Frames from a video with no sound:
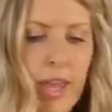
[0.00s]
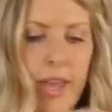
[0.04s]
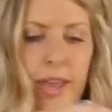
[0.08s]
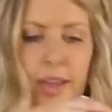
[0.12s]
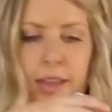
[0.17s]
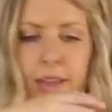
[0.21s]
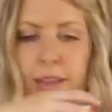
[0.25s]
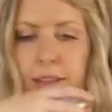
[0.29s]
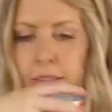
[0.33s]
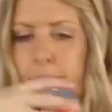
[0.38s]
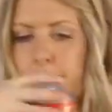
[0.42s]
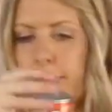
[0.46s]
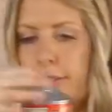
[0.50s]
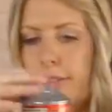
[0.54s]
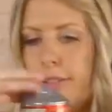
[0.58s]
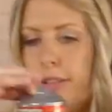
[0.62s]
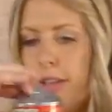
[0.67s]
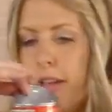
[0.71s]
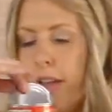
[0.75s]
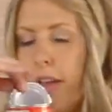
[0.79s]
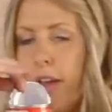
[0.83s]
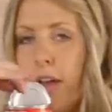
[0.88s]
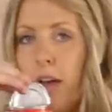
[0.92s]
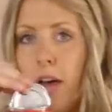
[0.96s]

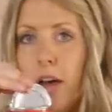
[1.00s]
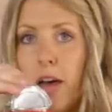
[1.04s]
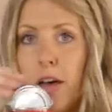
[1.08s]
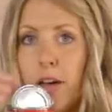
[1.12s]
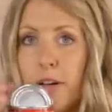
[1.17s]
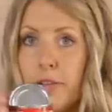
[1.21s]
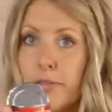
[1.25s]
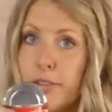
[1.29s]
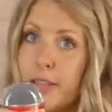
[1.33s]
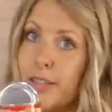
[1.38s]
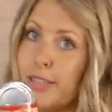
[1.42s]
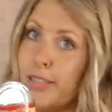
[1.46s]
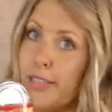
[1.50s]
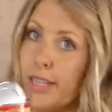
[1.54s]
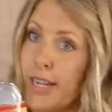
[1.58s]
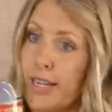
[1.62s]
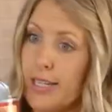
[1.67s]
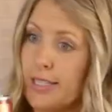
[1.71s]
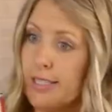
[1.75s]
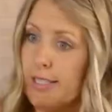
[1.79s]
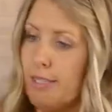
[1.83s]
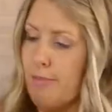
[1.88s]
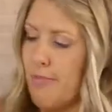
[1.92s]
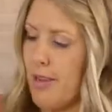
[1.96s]
cans of
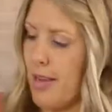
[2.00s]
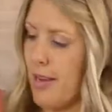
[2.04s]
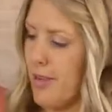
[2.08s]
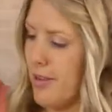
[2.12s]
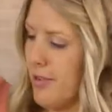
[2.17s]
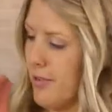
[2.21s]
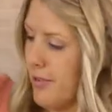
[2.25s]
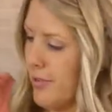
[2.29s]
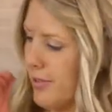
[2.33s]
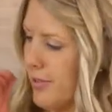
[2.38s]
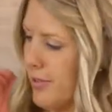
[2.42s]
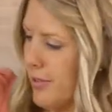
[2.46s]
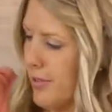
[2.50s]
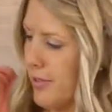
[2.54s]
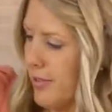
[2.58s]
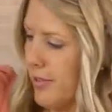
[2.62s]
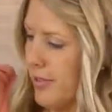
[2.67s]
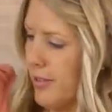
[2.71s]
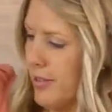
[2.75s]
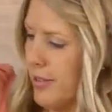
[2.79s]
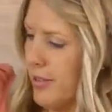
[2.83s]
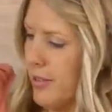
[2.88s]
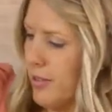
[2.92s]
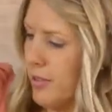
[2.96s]
diced tomatoes.
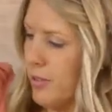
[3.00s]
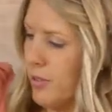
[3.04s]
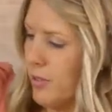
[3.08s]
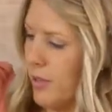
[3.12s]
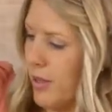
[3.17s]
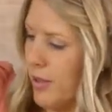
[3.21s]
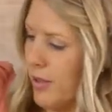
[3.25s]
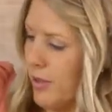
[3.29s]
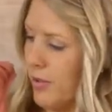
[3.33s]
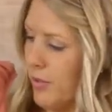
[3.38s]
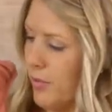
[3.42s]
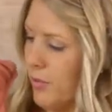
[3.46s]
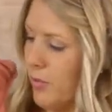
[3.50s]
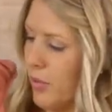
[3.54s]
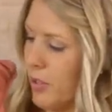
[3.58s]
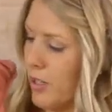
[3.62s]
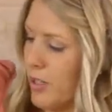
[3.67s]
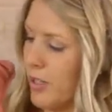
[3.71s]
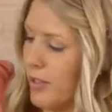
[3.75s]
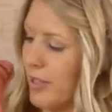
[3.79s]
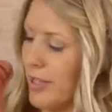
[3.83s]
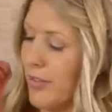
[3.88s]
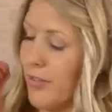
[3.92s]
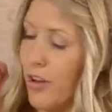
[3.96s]
We're
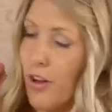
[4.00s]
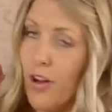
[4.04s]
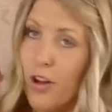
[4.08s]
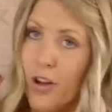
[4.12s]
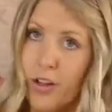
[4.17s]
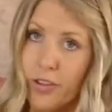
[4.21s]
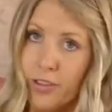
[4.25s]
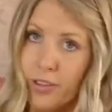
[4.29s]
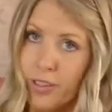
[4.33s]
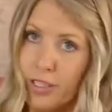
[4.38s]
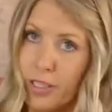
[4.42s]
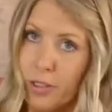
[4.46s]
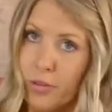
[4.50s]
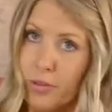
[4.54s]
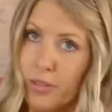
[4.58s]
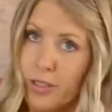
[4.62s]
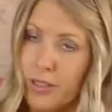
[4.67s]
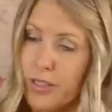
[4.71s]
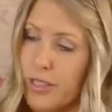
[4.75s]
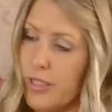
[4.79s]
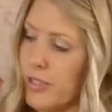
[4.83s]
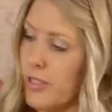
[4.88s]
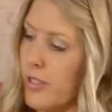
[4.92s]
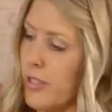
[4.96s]
gonna leave all the liquid
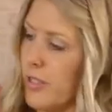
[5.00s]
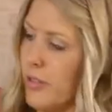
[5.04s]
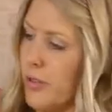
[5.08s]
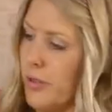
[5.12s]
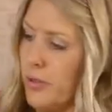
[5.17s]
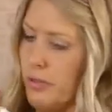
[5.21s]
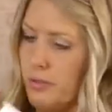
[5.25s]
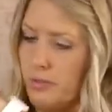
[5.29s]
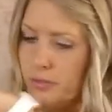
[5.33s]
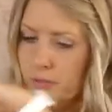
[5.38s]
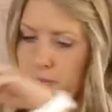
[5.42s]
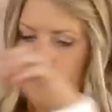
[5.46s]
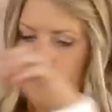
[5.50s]
in these too.